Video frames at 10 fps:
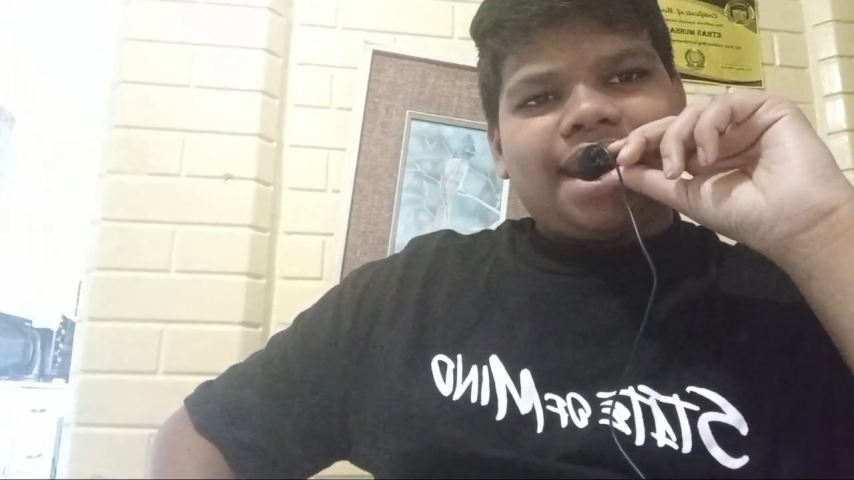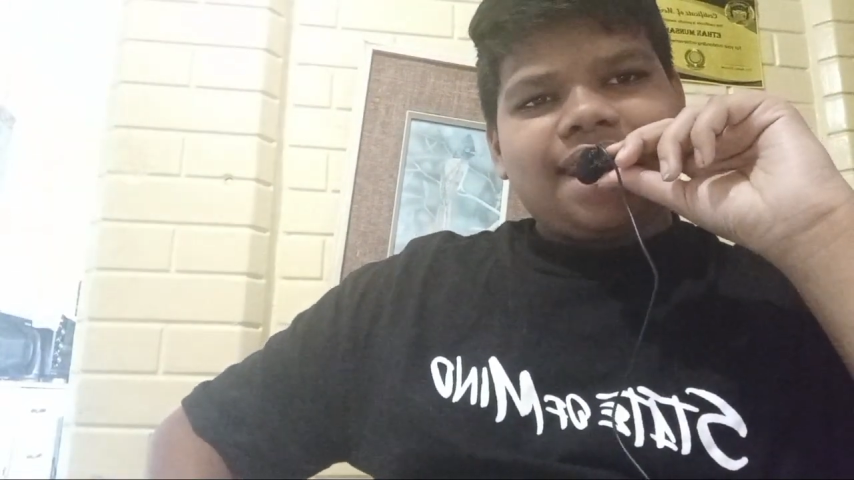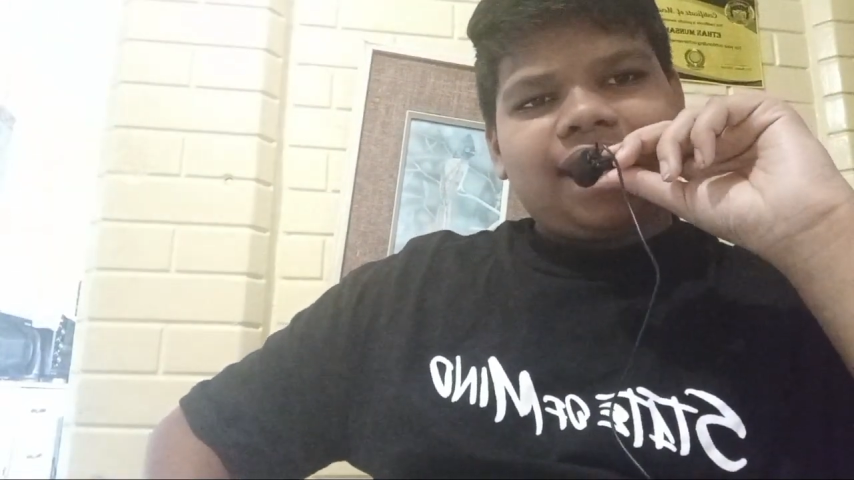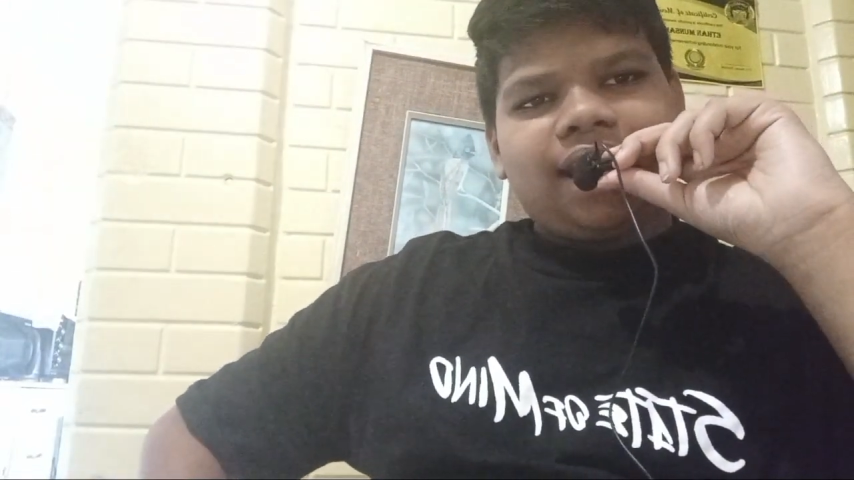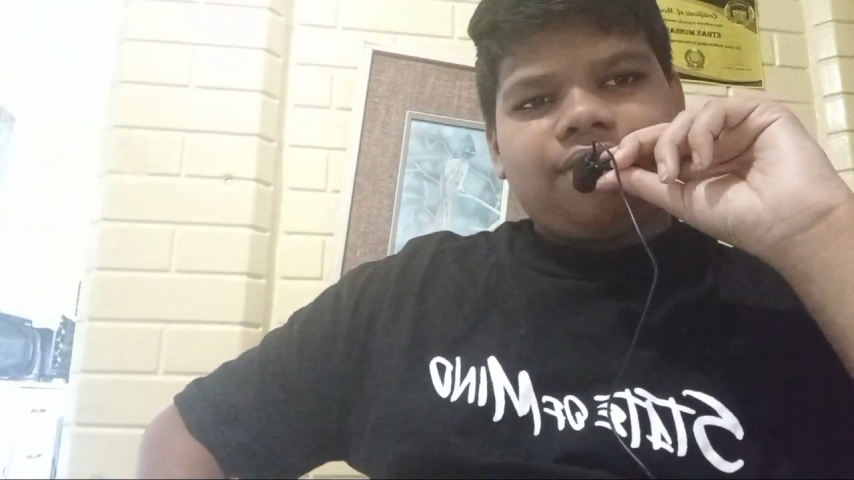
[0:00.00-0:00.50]

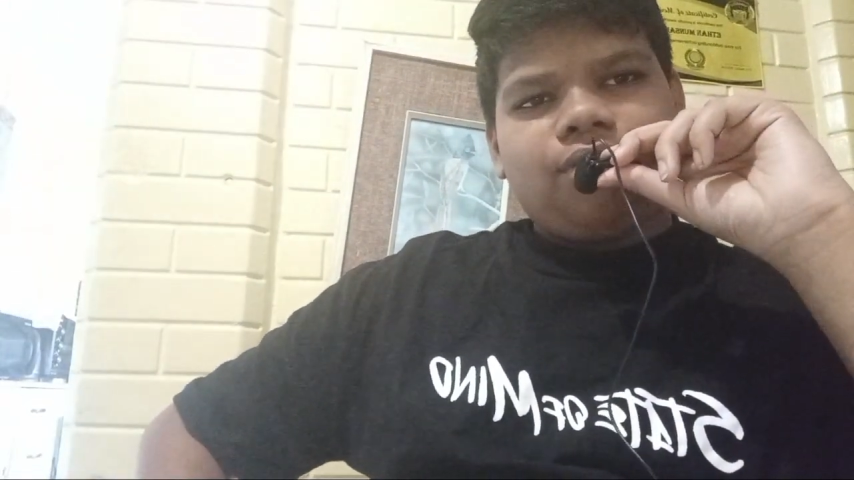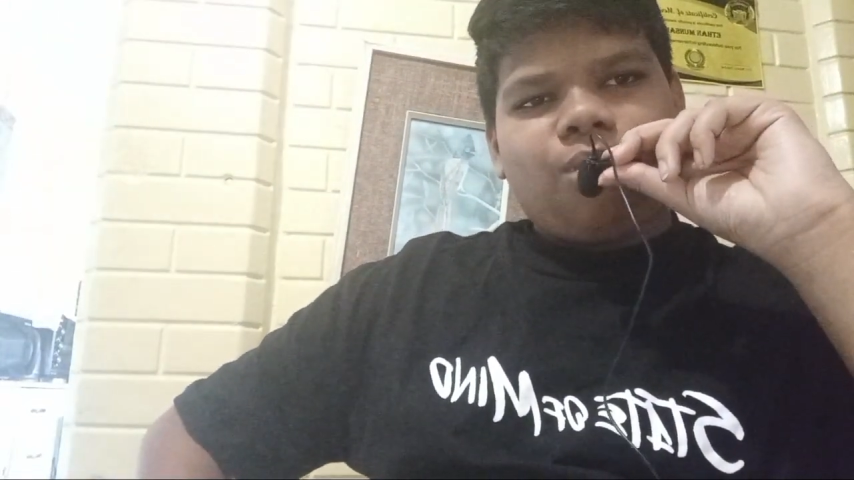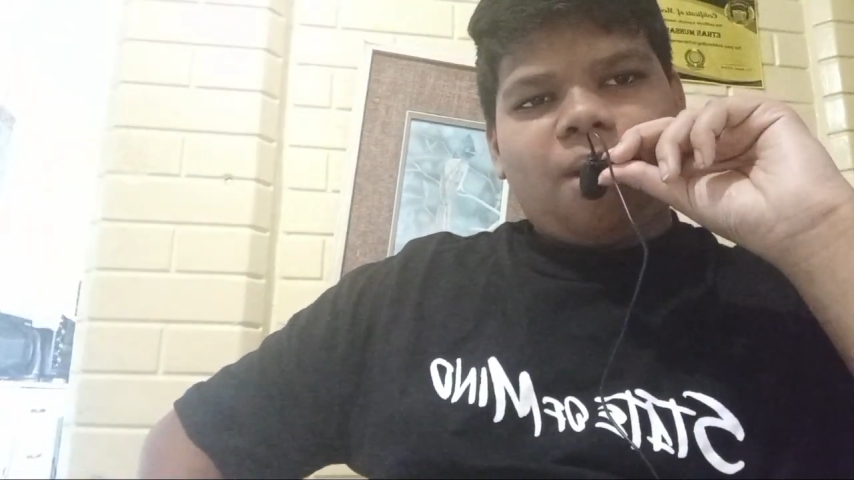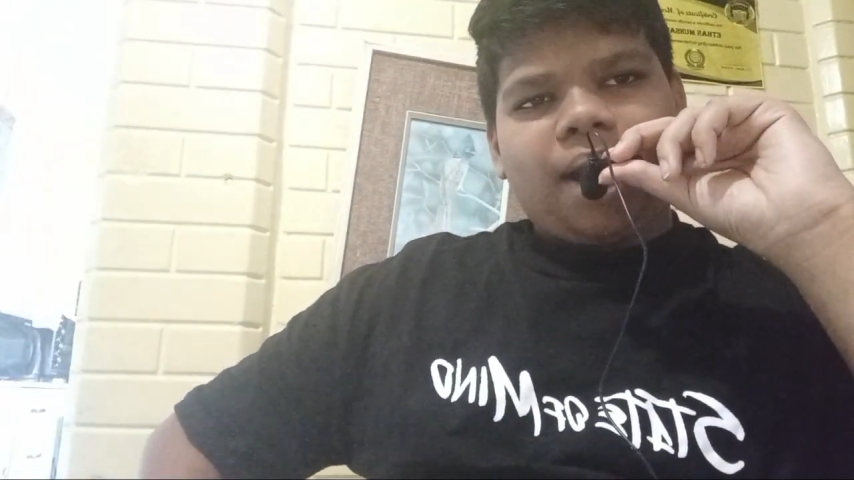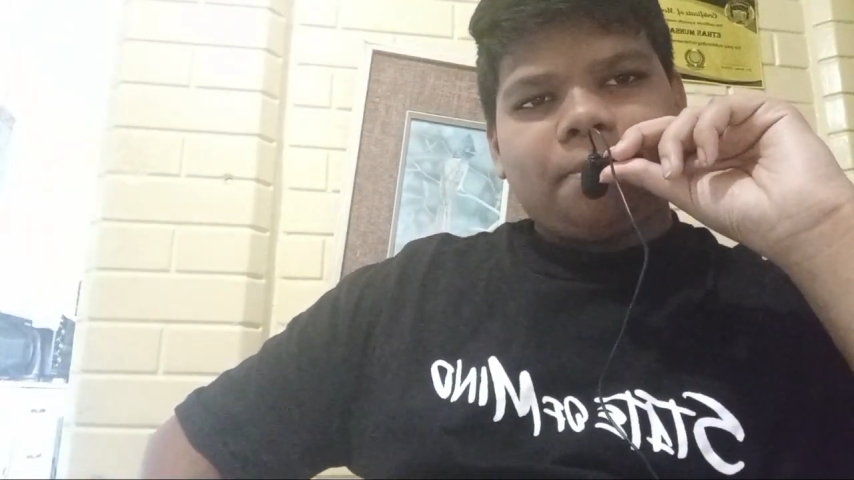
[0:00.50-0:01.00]

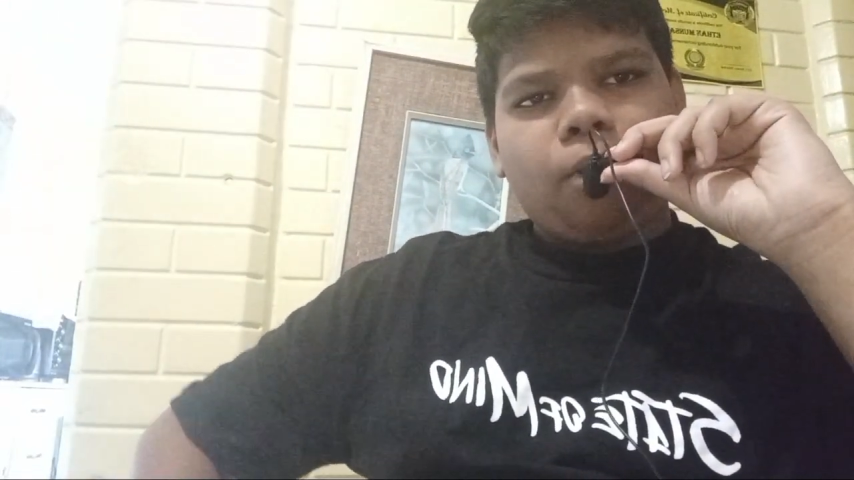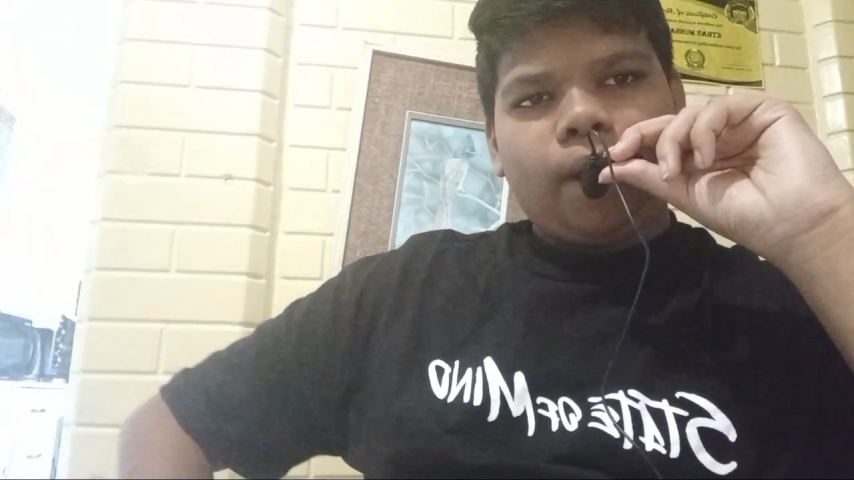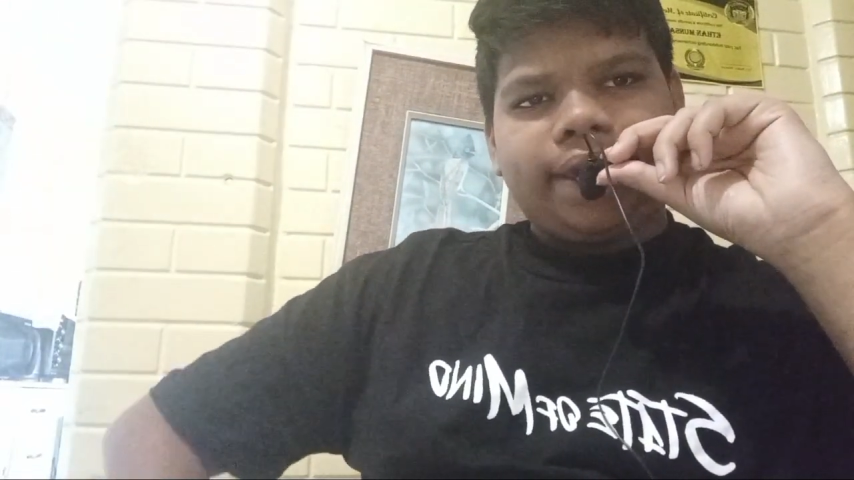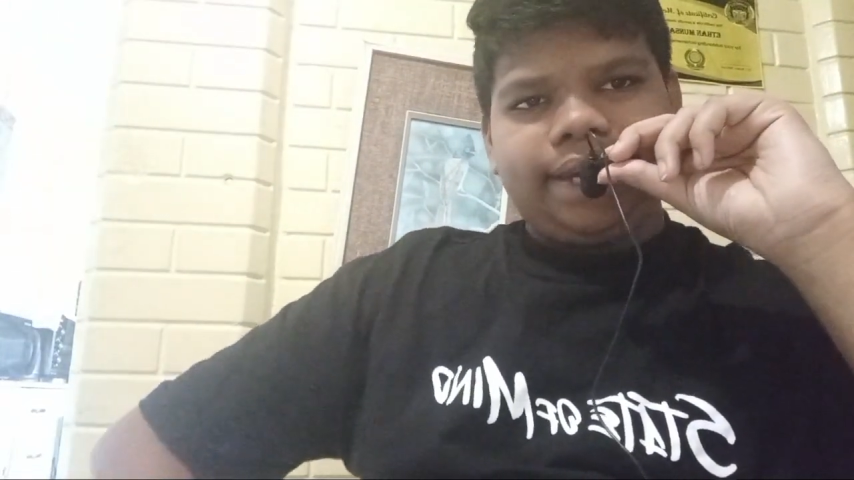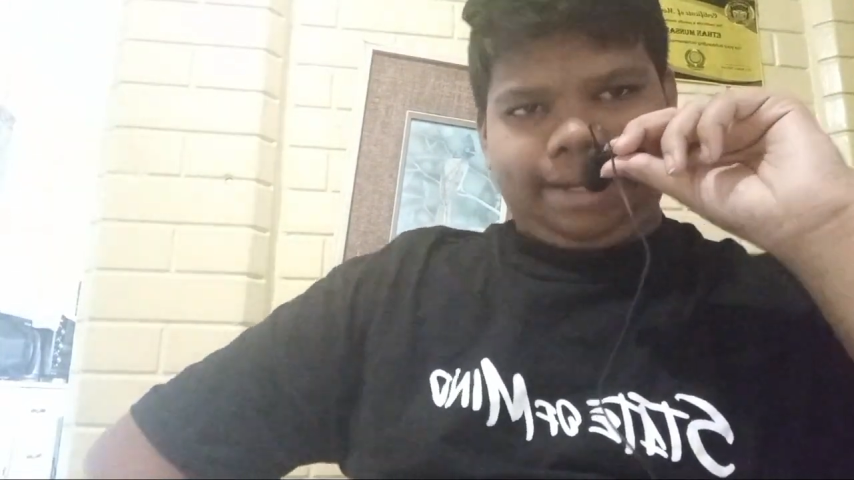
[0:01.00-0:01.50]
-1
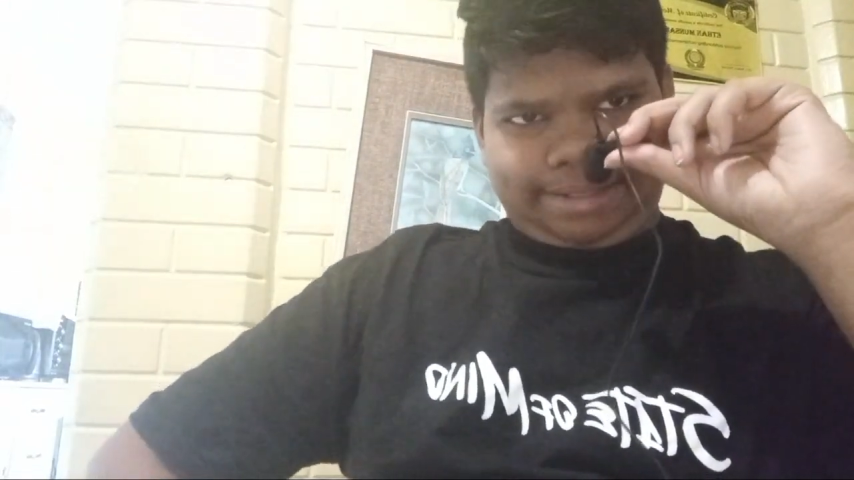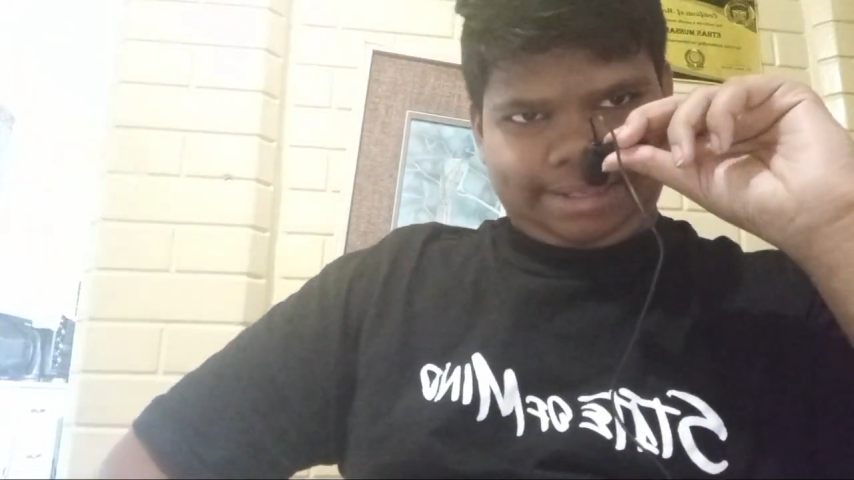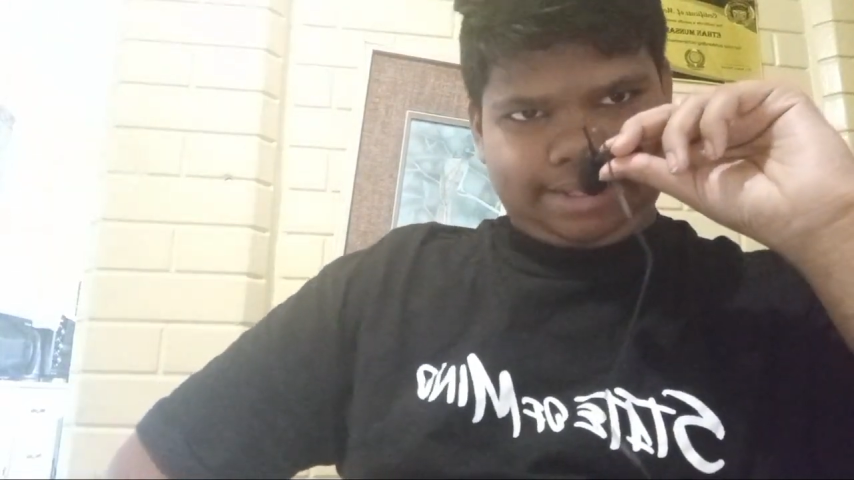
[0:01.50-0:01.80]
point.